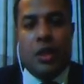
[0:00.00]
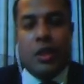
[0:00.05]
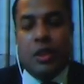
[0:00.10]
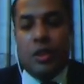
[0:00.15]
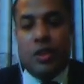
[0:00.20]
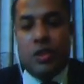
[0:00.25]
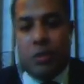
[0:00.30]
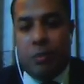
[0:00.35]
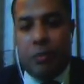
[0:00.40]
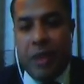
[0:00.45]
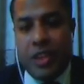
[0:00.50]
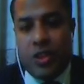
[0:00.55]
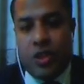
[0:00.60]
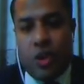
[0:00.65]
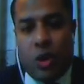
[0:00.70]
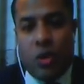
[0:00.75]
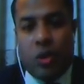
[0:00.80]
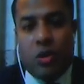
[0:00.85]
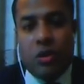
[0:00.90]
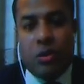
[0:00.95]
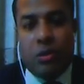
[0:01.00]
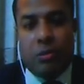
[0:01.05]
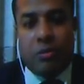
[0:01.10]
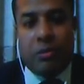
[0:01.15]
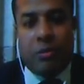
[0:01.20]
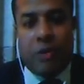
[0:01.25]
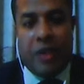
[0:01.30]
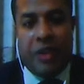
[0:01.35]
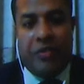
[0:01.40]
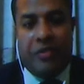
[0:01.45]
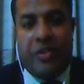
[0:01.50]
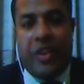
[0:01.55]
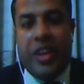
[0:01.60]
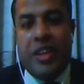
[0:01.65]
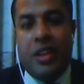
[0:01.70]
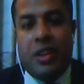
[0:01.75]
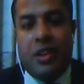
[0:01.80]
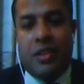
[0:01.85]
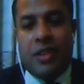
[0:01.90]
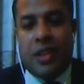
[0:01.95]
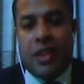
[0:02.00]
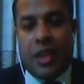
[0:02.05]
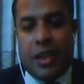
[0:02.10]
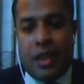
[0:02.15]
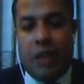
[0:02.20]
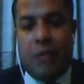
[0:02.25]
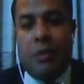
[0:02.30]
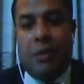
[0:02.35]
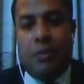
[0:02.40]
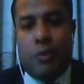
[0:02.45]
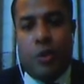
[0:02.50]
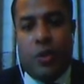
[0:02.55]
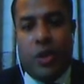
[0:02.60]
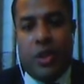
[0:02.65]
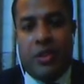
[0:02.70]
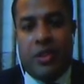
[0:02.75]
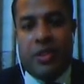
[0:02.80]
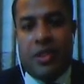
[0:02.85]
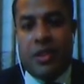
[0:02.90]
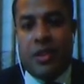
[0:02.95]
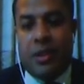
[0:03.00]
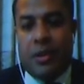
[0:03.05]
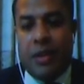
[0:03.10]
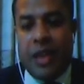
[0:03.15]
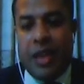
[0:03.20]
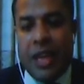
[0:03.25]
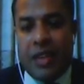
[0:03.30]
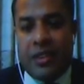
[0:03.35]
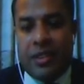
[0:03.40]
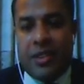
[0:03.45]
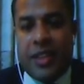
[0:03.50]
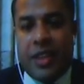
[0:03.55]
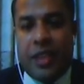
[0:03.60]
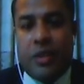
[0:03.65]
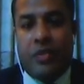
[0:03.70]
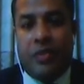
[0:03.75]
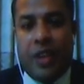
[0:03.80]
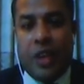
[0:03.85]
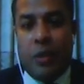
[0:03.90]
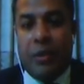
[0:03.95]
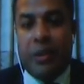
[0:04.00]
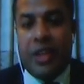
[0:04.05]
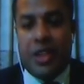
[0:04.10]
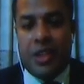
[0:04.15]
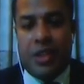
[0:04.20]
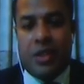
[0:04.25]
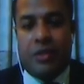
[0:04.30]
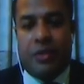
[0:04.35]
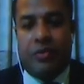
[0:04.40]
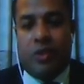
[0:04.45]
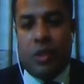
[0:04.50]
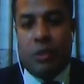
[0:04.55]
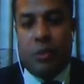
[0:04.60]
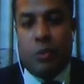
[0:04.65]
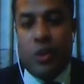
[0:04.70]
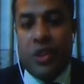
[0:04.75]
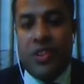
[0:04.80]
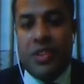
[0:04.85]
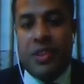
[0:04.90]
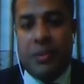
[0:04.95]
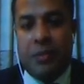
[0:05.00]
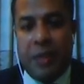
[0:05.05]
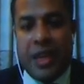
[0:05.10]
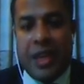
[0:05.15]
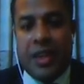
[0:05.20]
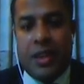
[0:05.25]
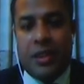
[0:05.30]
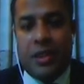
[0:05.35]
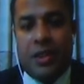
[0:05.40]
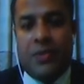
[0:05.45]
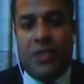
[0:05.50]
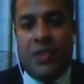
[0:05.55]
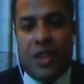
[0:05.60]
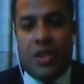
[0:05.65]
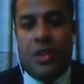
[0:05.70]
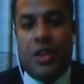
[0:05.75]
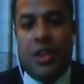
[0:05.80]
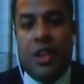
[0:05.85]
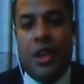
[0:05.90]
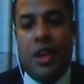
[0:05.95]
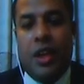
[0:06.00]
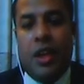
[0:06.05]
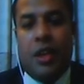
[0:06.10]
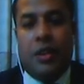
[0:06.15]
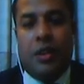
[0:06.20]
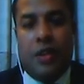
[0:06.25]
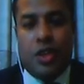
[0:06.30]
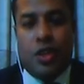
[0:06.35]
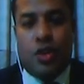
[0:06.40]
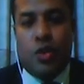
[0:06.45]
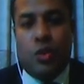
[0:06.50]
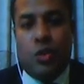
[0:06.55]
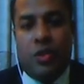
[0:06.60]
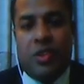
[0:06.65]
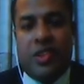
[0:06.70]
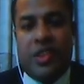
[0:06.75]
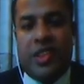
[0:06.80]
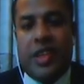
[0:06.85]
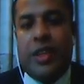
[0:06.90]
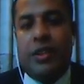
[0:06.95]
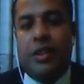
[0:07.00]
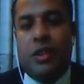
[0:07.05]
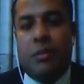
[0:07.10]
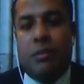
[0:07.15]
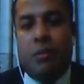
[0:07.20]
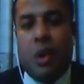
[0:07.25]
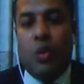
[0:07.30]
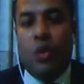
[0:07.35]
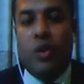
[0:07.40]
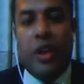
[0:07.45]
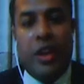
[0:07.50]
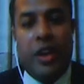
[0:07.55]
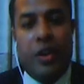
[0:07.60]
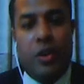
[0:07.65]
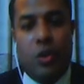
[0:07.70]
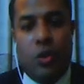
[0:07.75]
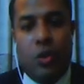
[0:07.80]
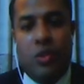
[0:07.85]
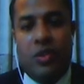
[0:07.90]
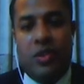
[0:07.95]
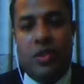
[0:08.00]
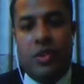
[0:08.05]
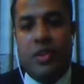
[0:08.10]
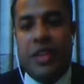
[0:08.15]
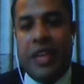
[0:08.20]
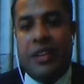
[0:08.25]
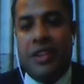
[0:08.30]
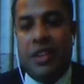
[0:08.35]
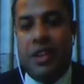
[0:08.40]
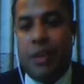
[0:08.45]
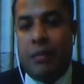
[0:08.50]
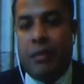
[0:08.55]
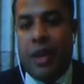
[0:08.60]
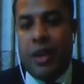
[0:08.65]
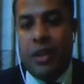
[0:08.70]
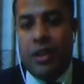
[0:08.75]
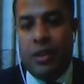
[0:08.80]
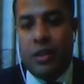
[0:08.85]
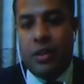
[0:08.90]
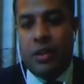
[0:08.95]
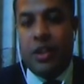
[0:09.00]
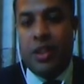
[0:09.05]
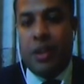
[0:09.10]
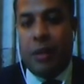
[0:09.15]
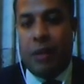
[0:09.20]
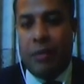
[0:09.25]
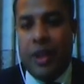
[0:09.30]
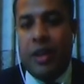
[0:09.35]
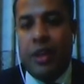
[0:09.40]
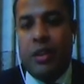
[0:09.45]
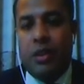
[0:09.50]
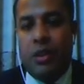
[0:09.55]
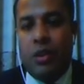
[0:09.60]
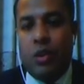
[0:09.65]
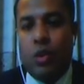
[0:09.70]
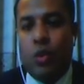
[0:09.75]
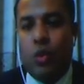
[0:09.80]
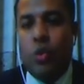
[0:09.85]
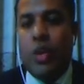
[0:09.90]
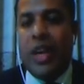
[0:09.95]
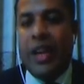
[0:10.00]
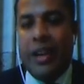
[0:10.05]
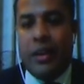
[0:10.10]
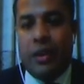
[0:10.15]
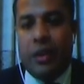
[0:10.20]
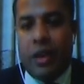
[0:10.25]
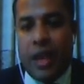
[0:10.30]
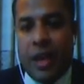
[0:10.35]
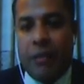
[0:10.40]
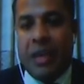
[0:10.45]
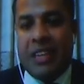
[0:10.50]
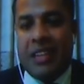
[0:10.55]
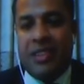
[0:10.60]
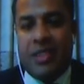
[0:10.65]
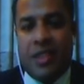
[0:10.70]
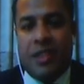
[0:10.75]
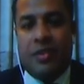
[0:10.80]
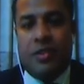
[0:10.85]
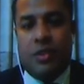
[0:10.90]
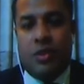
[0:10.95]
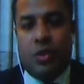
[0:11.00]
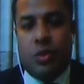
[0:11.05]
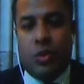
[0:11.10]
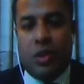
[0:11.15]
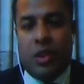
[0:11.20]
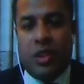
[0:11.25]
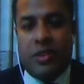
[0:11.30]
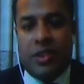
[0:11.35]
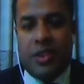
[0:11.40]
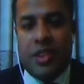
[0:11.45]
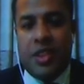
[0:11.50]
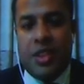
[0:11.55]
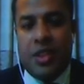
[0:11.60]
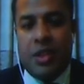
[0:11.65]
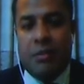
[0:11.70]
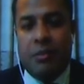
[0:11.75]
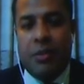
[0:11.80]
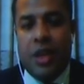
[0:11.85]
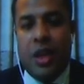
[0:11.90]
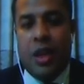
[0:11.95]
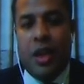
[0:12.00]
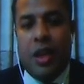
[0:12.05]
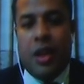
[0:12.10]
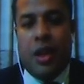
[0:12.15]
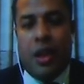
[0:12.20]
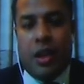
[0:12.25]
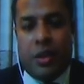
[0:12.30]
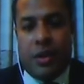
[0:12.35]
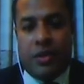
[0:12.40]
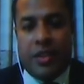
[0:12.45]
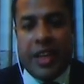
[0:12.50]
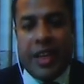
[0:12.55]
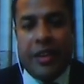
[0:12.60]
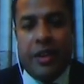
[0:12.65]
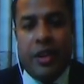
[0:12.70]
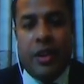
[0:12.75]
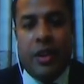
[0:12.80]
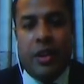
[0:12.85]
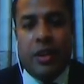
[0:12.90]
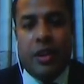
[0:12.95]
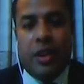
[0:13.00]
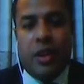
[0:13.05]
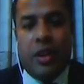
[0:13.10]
So based on my findings, I come up with a set of recommendations for the policymakers. Firstly, they should set the boundary rules that determine who can have access to the system. And secondly,